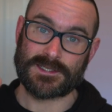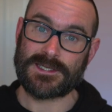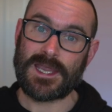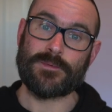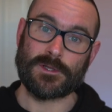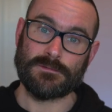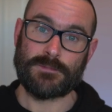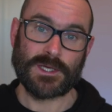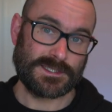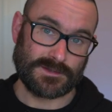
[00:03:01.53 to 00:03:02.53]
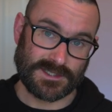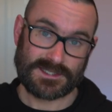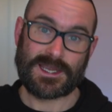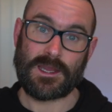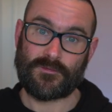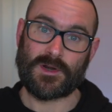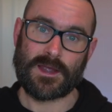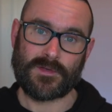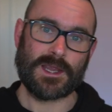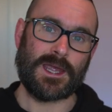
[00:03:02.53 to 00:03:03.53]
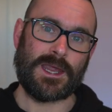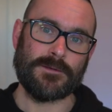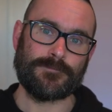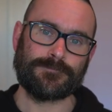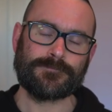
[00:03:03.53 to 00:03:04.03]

as a table because it was state for a given key.